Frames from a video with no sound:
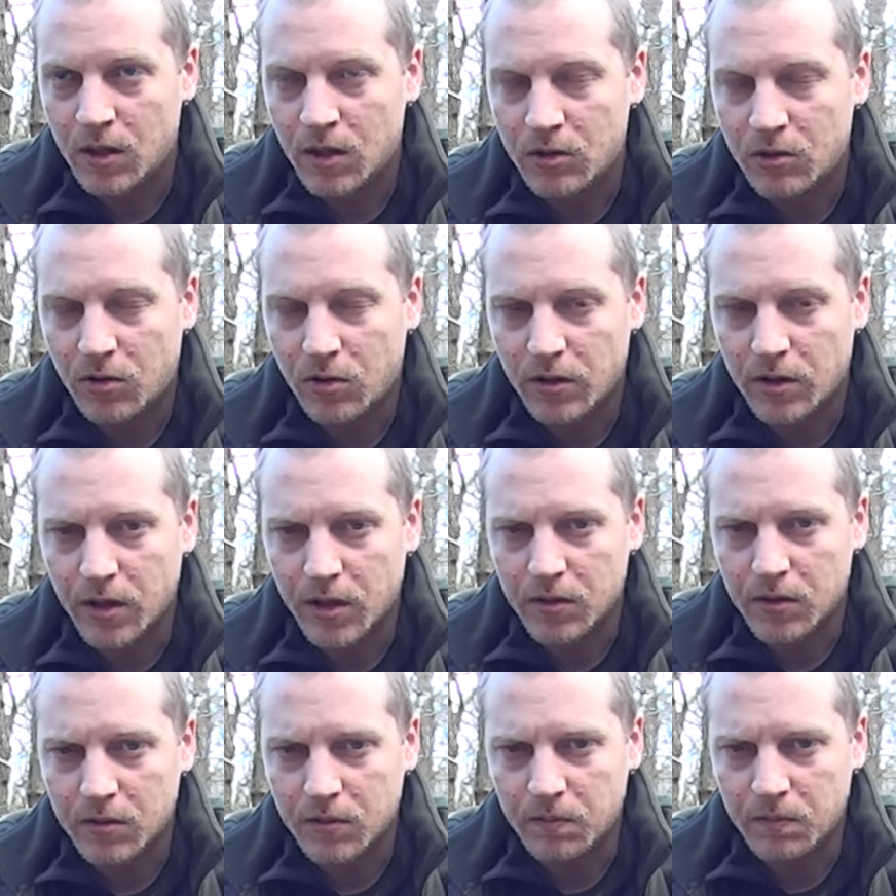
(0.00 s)
try and
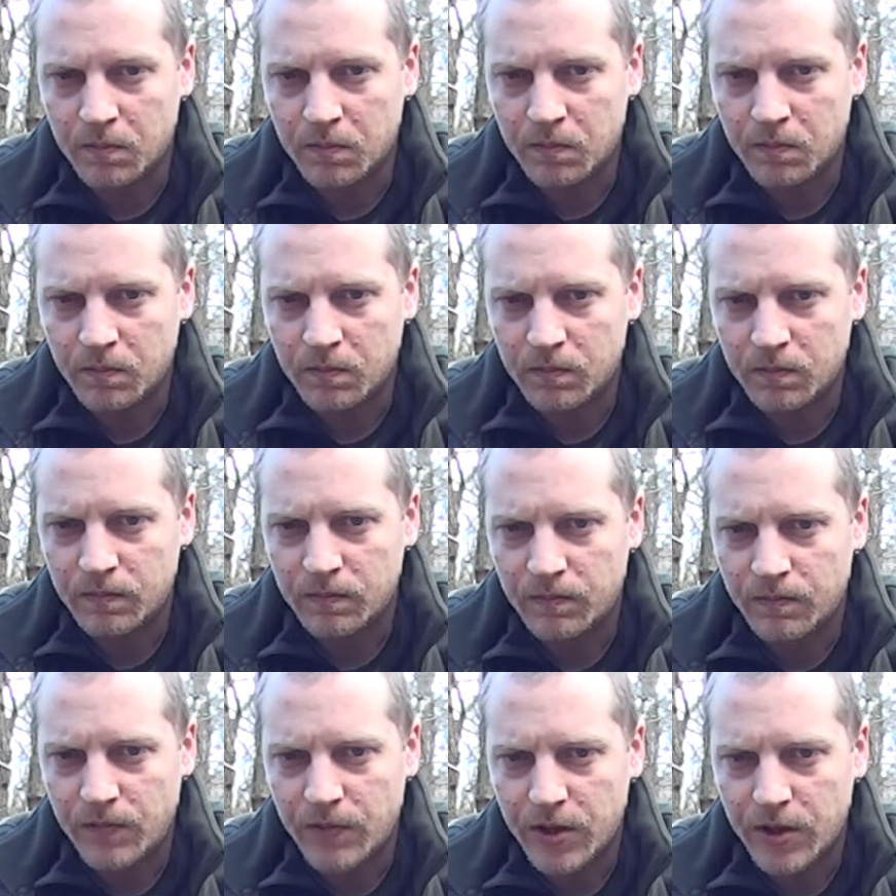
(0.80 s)
get some
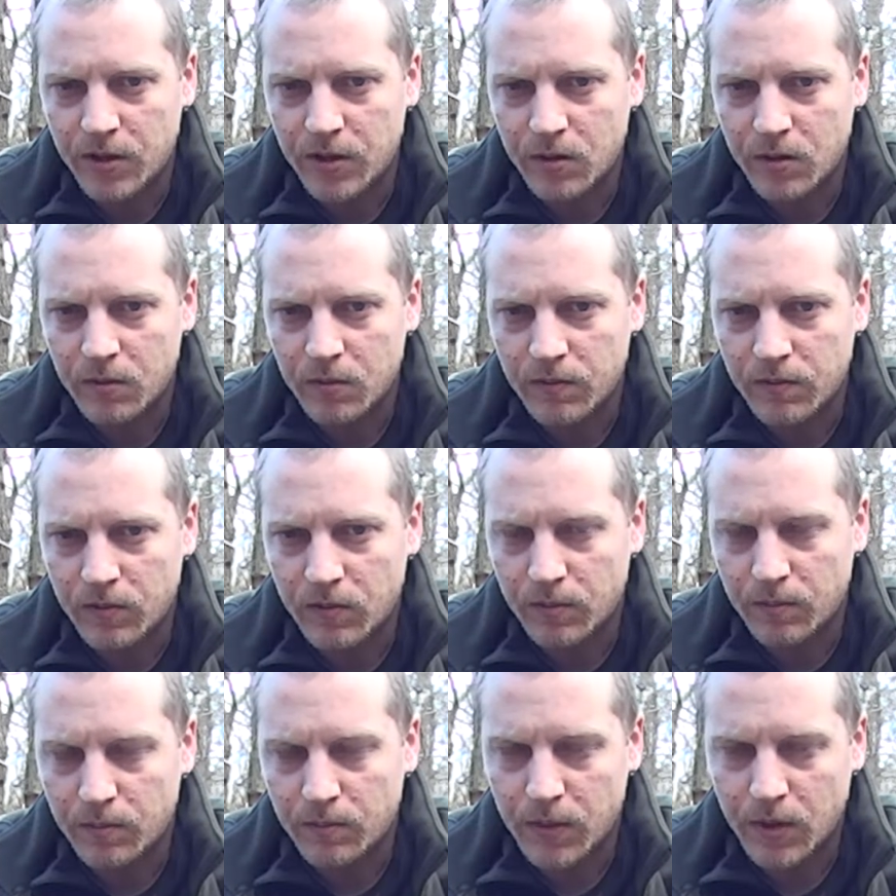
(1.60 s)
video
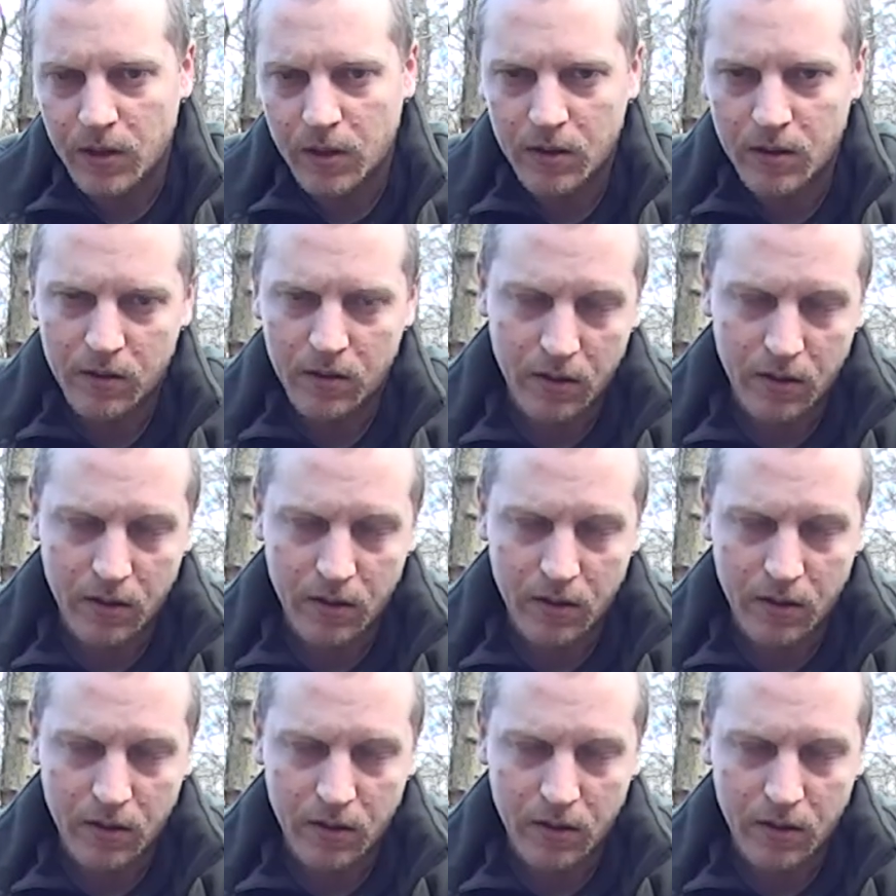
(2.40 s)
from